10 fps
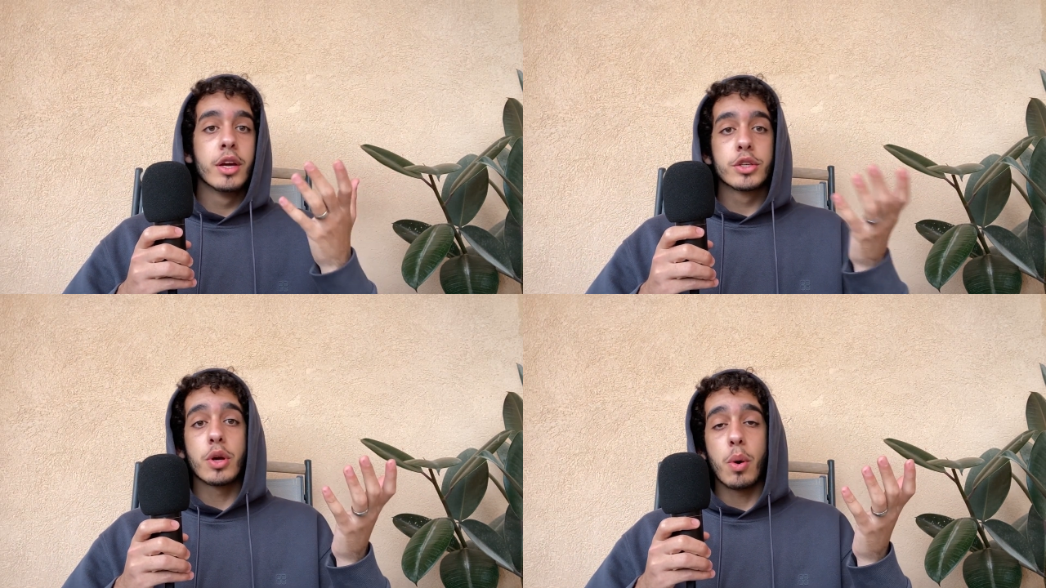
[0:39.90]

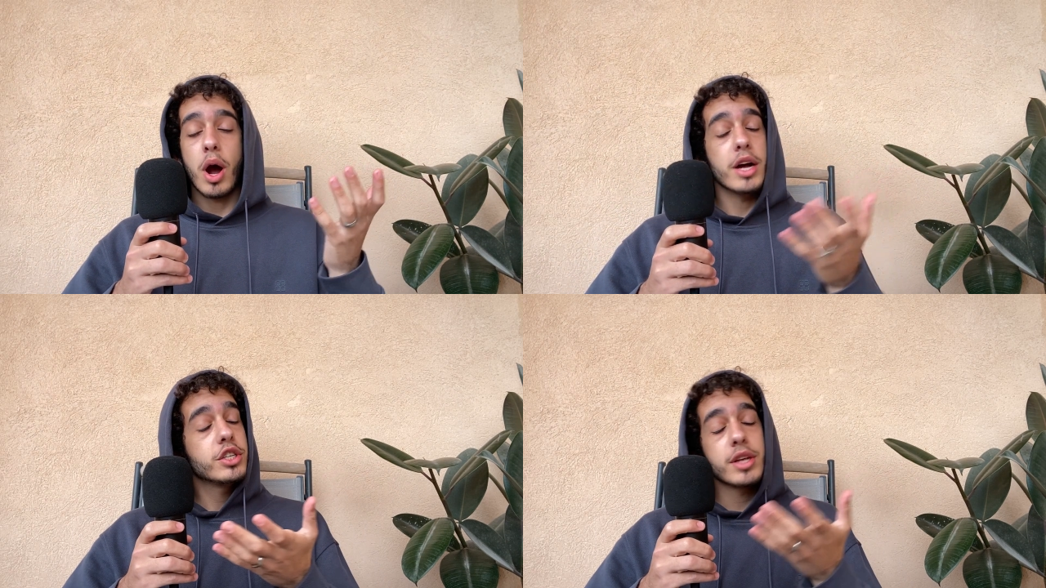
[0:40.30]
So
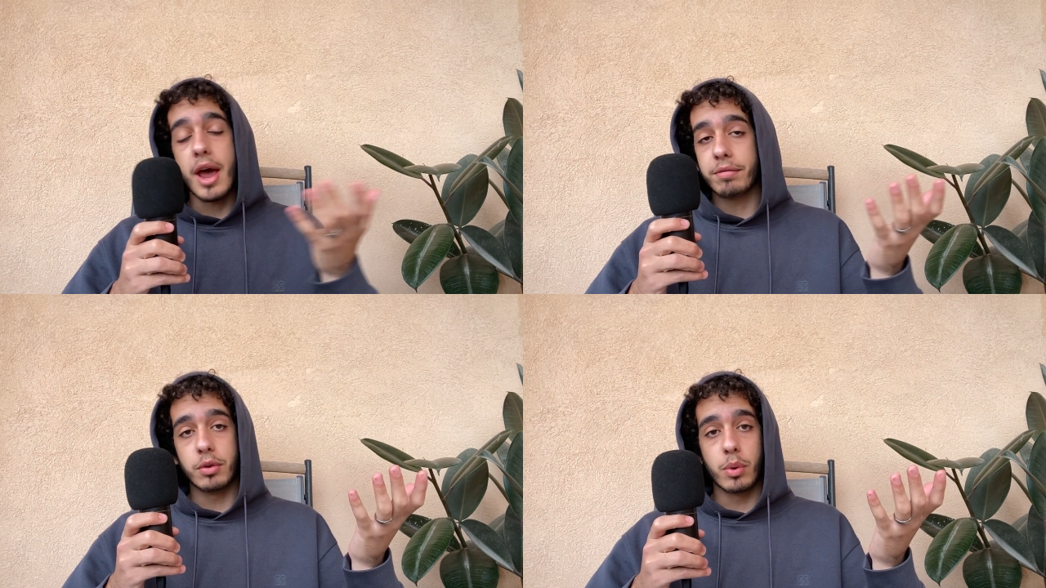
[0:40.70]
I just
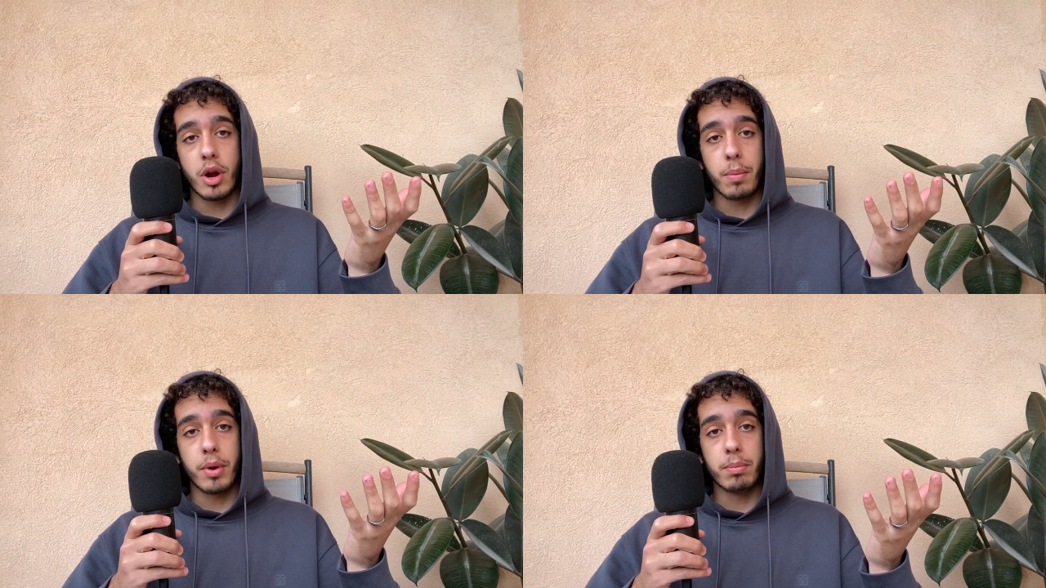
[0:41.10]
have to
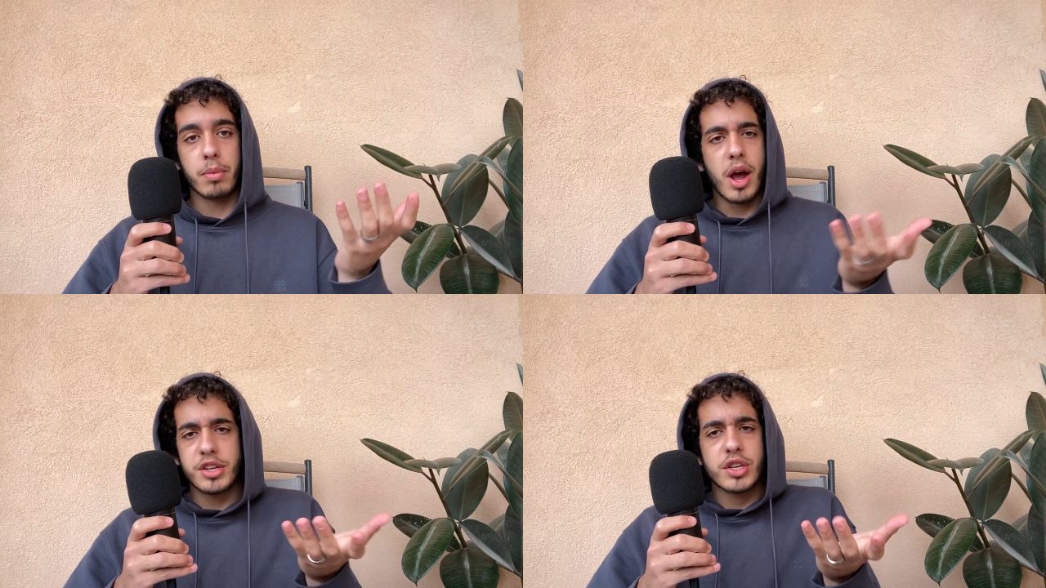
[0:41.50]
one-up him.
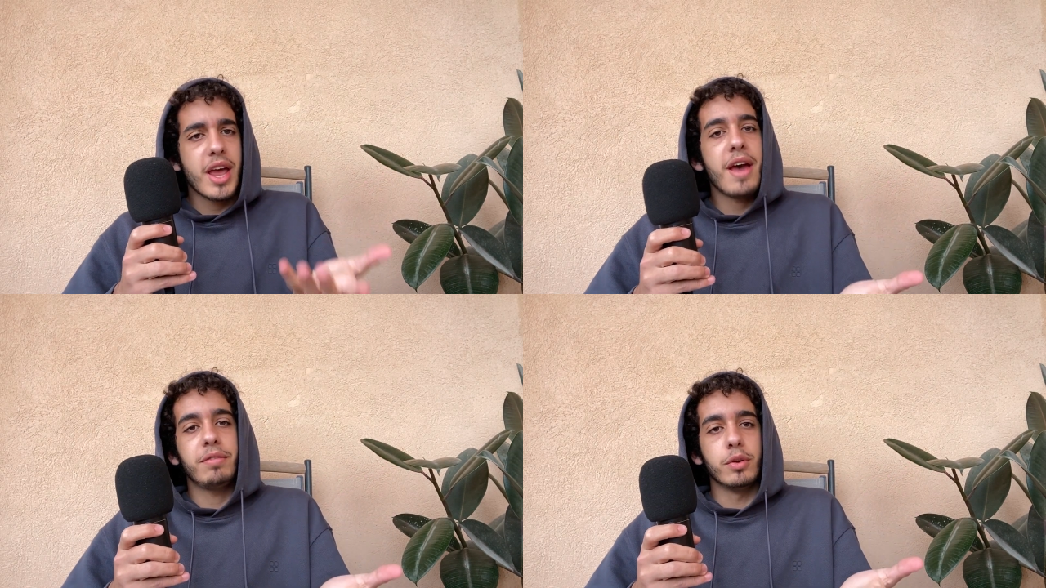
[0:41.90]
I just
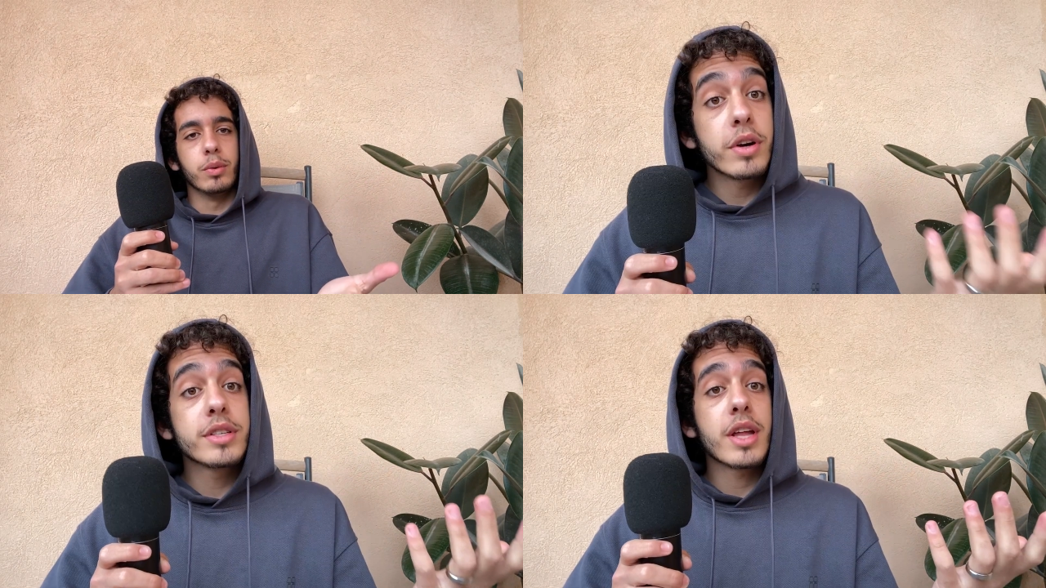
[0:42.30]
have to.
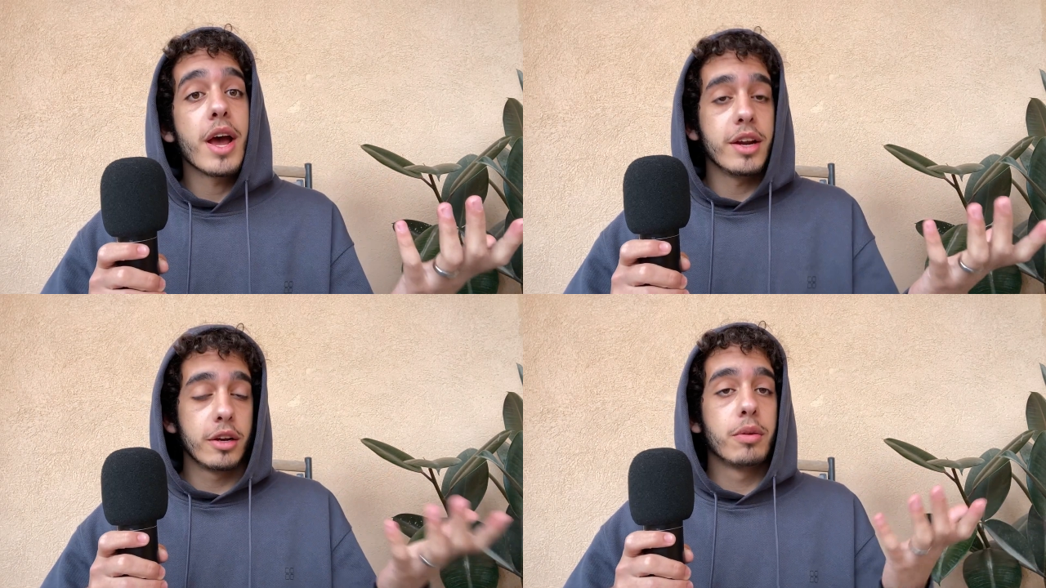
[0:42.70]
First, I
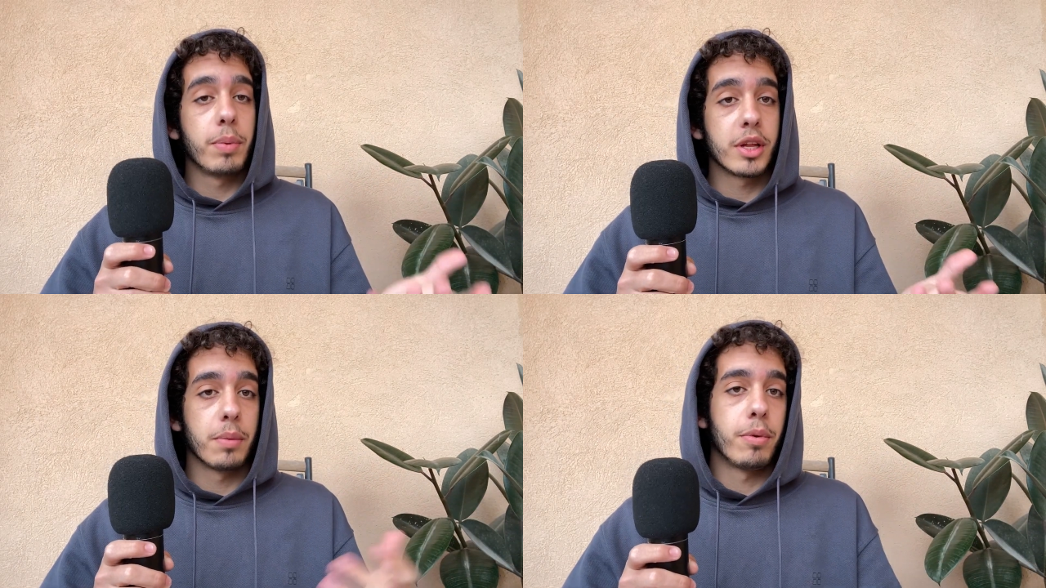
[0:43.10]
needed to
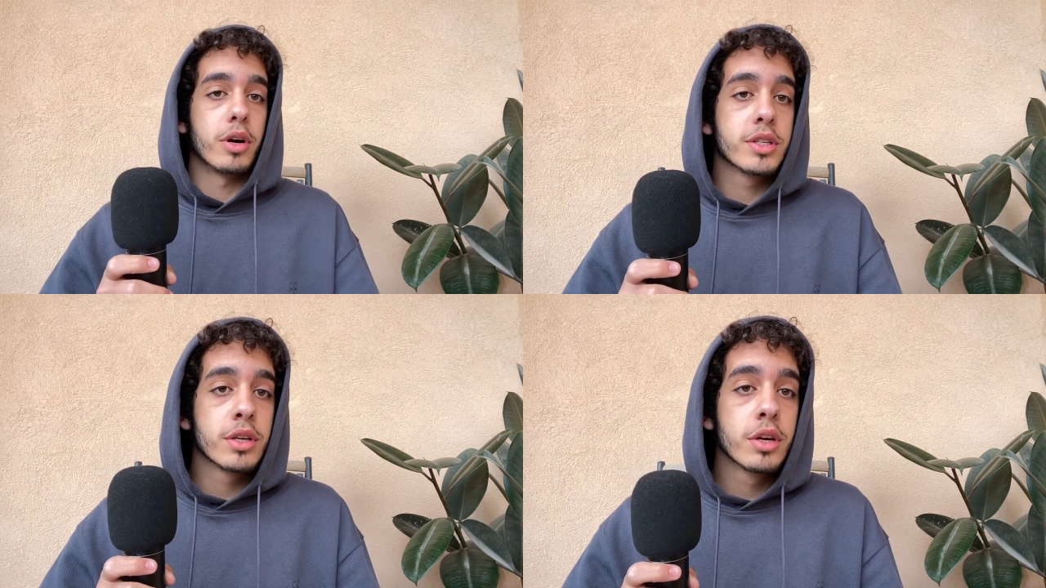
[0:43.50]
pick the parts.